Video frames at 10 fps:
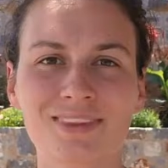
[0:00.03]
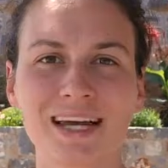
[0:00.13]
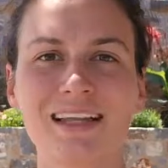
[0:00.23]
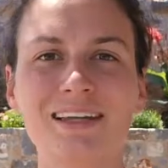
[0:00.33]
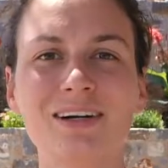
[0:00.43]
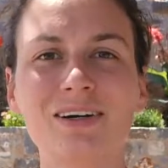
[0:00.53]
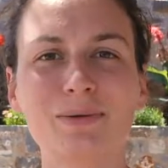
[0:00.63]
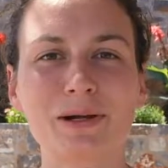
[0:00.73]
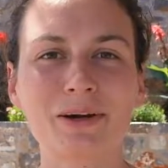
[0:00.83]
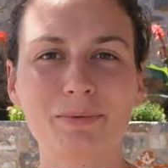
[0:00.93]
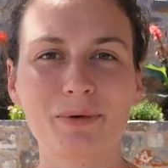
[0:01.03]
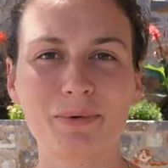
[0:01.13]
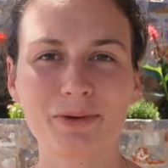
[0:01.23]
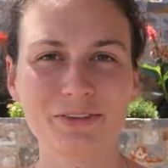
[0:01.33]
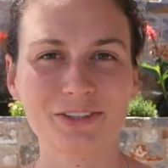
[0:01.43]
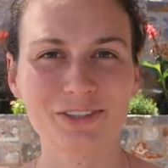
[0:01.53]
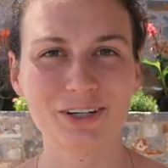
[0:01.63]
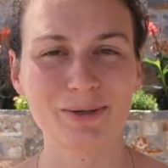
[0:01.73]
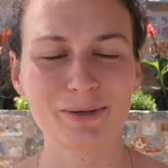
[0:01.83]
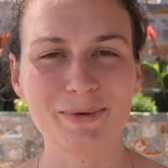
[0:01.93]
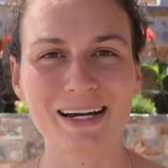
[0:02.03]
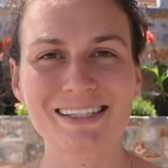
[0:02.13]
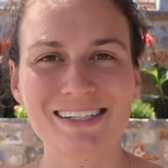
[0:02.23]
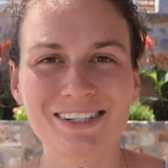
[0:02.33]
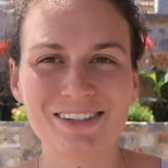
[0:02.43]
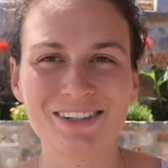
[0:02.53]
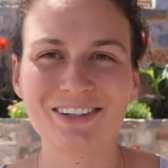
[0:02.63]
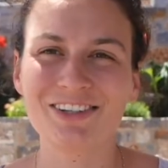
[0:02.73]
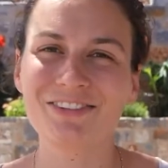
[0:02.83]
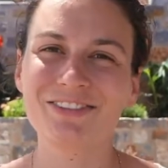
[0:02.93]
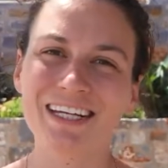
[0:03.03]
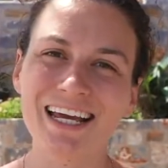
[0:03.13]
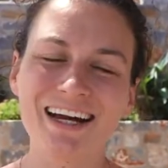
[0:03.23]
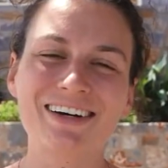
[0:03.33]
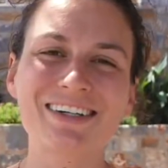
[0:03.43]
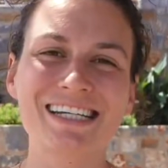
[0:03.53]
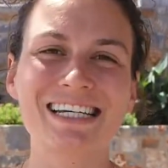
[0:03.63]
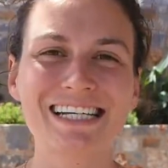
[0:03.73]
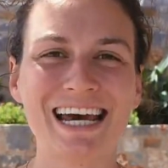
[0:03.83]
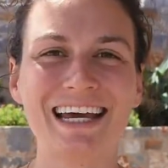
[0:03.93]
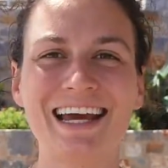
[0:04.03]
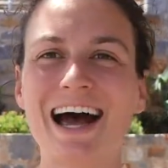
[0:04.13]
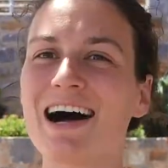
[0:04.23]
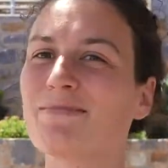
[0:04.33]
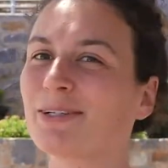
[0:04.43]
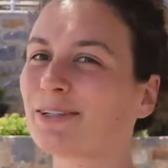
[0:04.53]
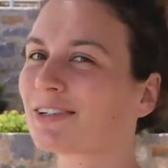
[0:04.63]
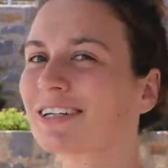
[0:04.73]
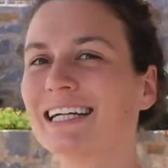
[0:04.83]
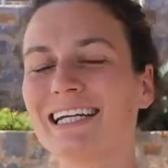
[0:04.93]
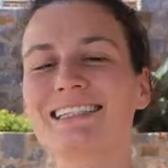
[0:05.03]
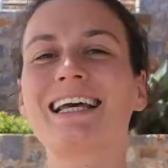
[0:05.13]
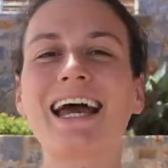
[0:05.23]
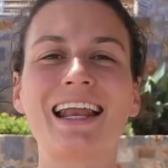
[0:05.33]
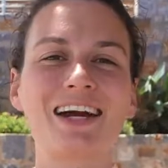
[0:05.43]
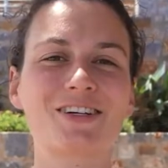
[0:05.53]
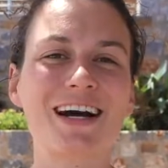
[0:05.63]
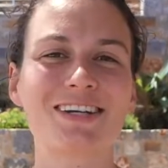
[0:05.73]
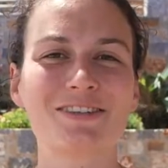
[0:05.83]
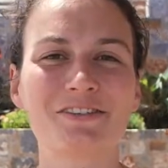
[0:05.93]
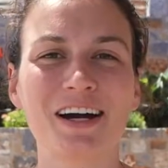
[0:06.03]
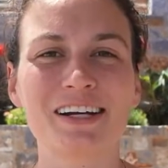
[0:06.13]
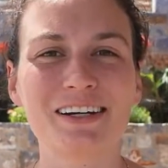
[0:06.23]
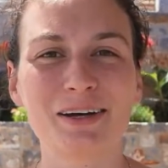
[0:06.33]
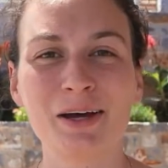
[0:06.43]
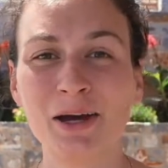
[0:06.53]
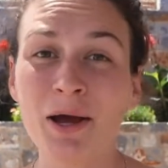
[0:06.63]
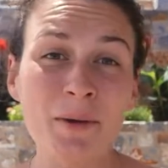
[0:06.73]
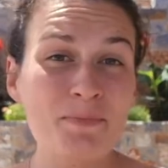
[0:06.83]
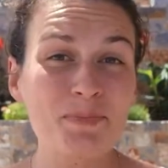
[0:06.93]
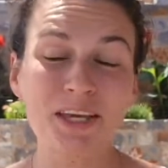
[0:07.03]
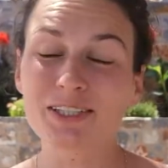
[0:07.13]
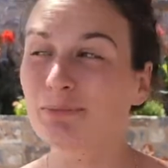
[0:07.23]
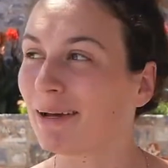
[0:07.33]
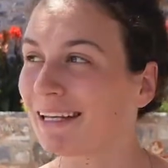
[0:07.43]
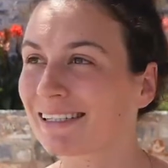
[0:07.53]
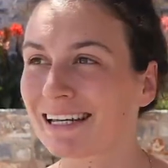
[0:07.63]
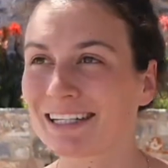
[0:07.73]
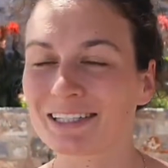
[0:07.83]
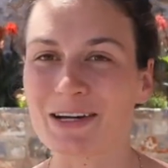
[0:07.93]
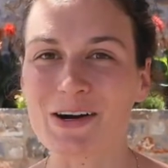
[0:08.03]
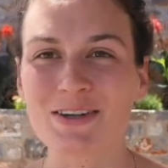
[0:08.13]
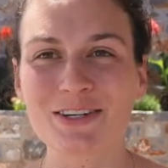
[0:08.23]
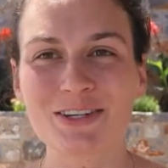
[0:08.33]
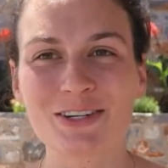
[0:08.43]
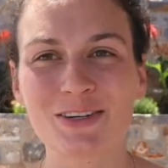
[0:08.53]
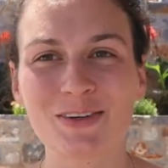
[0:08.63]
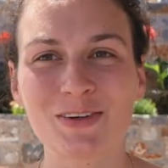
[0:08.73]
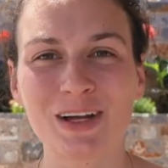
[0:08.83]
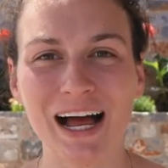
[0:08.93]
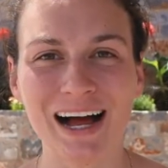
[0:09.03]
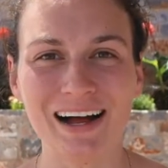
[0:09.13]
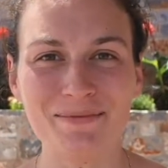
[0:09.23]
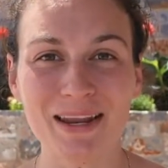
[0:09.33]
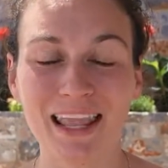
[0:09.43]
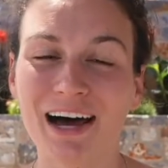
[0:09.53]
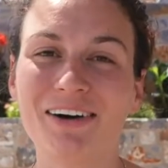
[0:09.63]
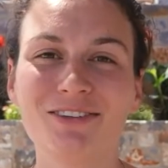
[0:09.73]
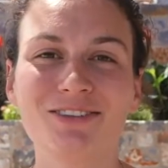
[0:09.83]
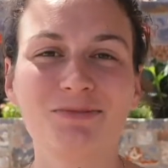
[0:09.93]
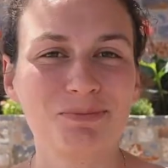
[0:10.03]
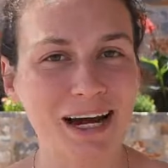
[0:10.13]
Hello and welcome my beautiful Scorpio minds to a new video. Today I'm in Greece and I tried to find a space that is not too loud.